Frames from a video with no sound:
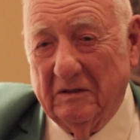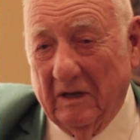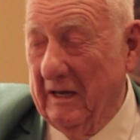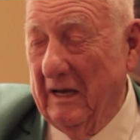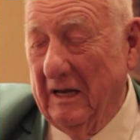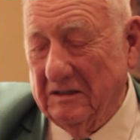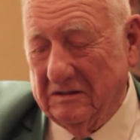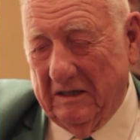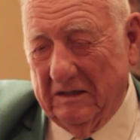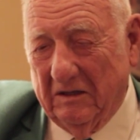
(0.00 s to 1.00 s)

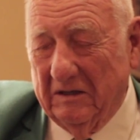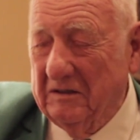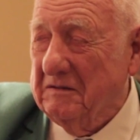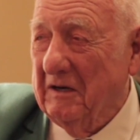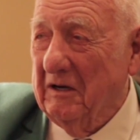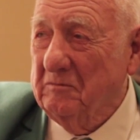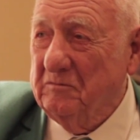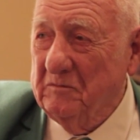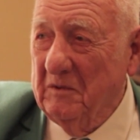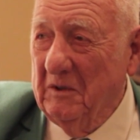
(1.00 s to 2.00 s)
last thing on the job.
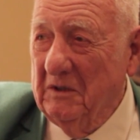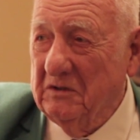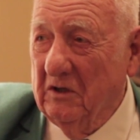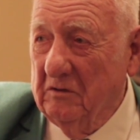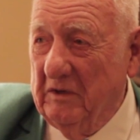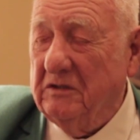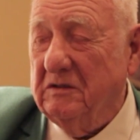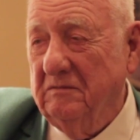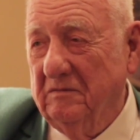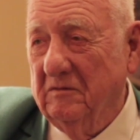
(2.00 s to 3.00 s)
So the
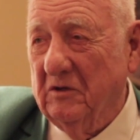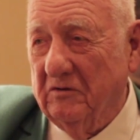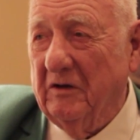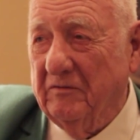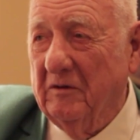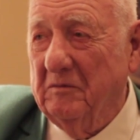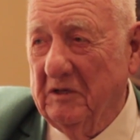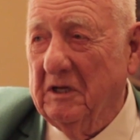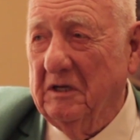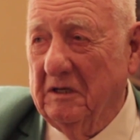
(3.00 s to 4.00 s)
mason was right from the
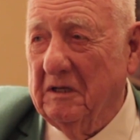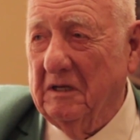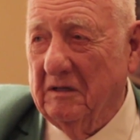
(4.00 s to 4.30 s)
beginning to the